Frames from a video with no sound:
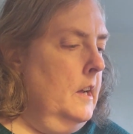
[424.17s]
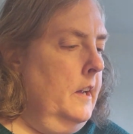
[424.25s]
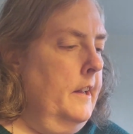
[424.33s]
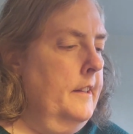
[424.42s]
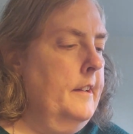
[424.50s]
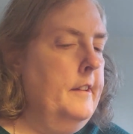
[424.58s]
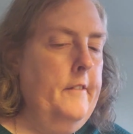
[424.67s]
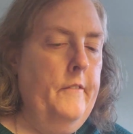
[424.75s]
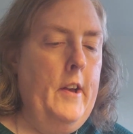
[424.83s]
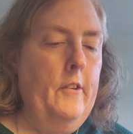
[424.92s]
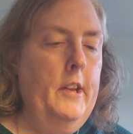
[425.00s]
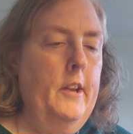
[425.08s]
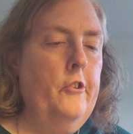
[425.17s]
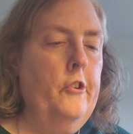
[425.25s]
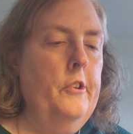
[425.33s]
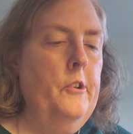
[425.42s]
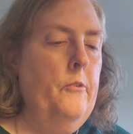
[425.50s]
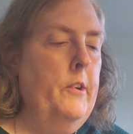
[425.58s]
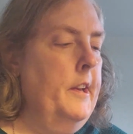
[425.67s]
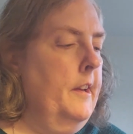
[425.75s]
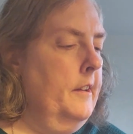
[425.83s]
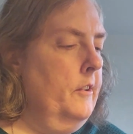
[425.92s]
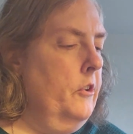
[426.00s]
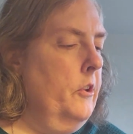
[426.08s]
And then the foundation, the
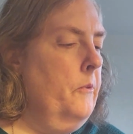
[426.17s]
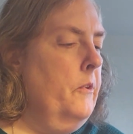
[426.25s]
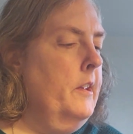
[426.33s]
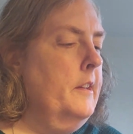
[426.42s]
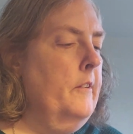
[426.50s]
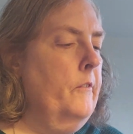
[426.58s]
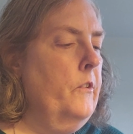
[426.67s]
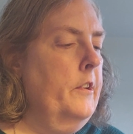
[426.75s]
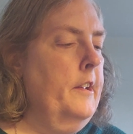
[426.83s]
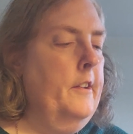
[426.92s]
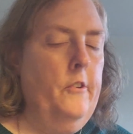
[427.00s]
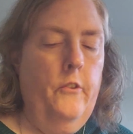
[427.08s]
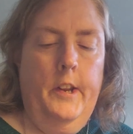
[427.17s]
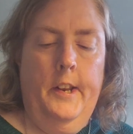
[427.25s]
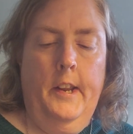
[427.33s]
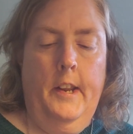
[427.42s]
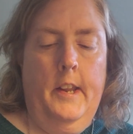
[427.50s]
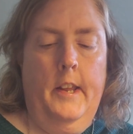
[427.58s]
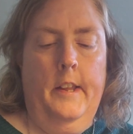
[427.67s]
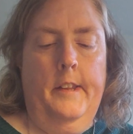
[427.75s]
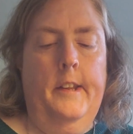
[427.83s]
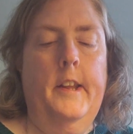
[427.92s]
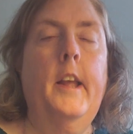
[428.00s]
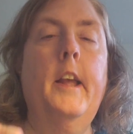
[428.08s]
reading, the reason for this reading
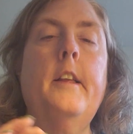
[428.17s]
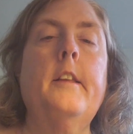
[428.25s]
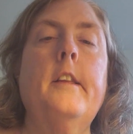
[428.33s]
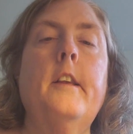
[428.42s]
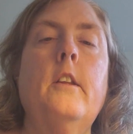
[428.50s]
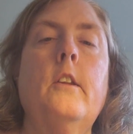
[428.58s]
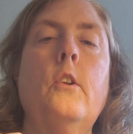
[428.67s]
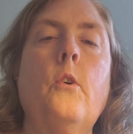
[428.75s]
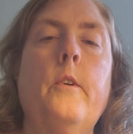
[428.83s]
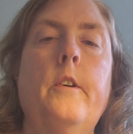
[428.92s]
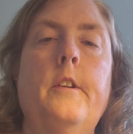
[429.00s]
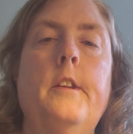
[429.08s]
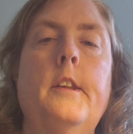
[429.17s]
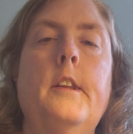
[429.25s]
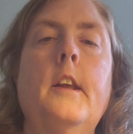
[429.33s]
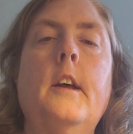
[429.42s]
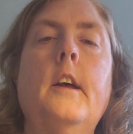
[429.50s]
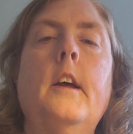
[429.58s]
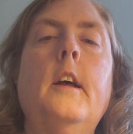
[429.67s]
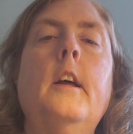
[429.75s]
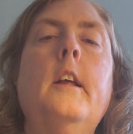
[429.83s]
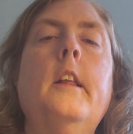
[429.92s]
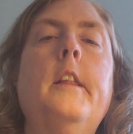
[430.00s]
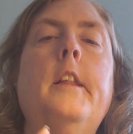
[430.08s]
is the Ace of Swords.
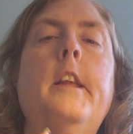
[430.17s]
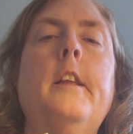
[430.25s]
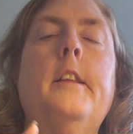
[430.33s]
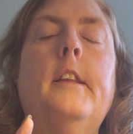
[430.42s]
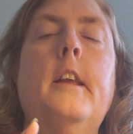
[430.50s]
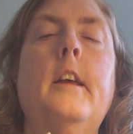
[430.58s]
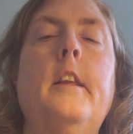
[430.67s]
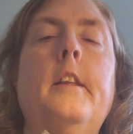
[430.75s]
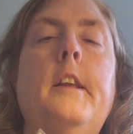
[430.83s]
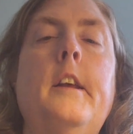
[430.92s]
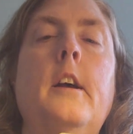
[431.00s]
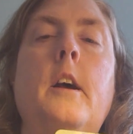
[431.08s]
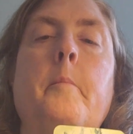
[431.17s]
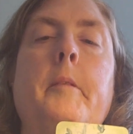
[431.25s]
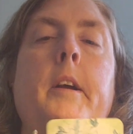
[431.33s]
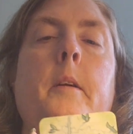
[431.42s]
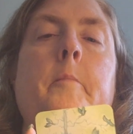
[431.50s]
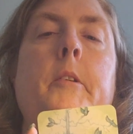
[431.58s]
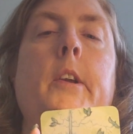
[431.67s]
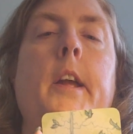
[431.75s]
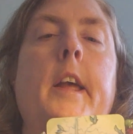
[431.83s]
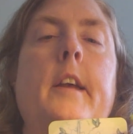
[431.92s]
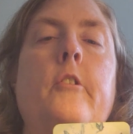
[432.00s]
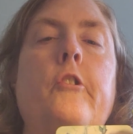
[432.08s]
This is incoming
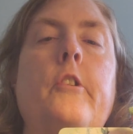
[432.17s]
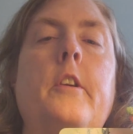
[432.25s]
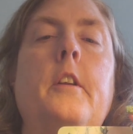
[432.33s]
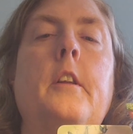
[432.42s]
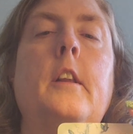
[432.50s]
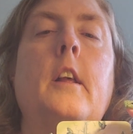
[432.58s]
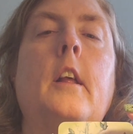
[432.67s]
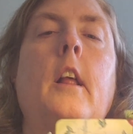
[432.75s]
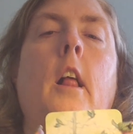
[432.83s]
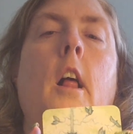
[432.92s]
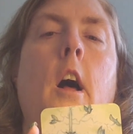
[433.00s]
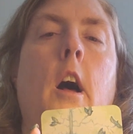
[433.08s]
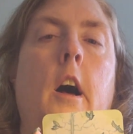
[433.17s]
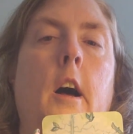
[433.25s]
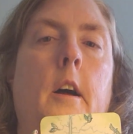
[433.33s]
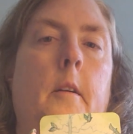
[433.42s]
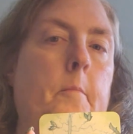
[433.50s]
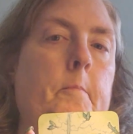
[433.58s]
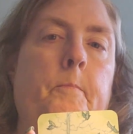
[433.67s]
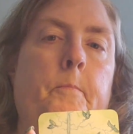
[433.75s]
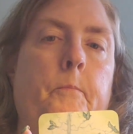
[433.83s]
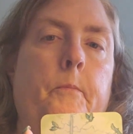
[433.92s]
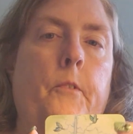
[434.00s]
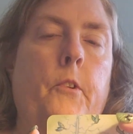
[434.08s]
communication. Um,
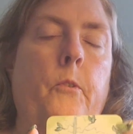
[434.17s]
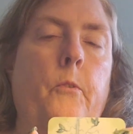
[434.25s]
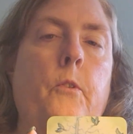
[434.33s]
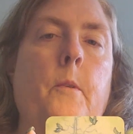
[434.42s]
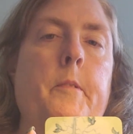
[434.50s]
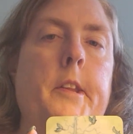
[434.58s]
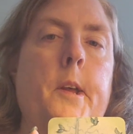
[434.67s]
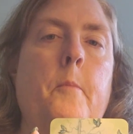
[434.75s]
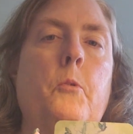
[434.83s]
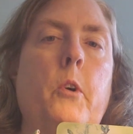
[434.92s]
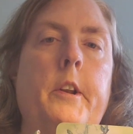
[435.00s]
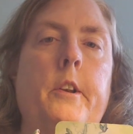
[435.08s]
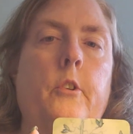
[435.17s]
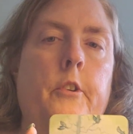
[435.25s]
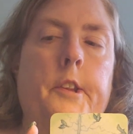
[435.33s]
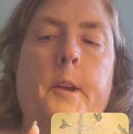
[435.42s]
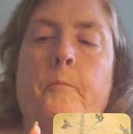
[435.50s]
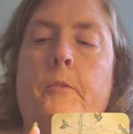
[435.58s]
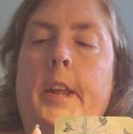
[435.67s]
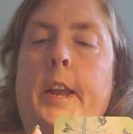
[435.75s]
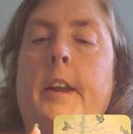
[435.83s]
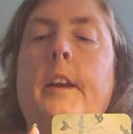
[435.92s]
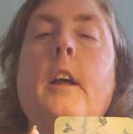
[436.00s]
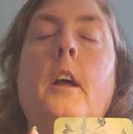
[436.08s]
from someone or
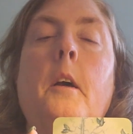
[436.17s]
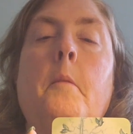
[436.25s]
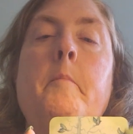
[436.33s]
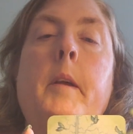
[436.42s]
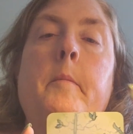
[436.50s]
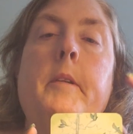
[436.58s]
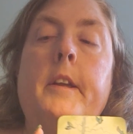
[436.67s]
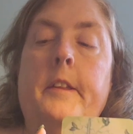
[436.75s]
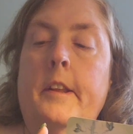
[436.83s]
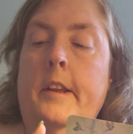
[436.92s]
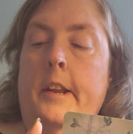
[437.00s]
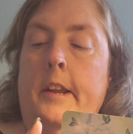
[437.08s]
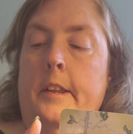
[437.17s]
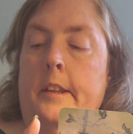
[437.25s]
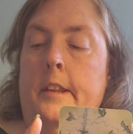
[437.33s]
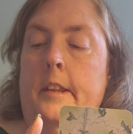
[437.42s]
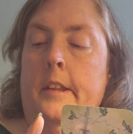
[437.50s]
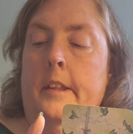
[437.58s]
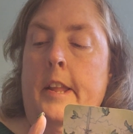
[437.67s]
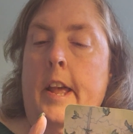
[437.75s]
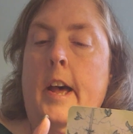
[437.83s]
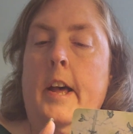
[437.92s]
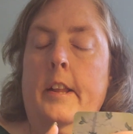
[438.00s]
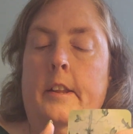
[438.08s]
something. Maybe it is
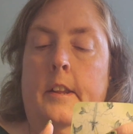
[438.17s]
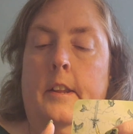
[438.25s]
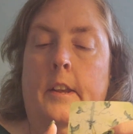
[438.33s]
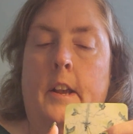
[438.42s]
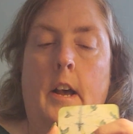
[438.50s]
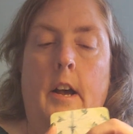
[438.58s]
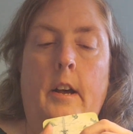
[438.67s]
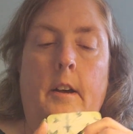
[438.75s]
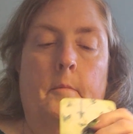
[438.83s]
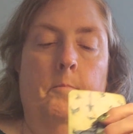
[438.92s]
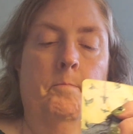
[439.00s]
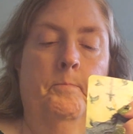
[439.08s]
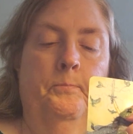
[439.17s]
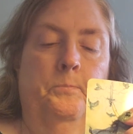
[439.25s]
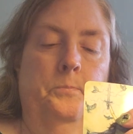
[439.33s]
that, um,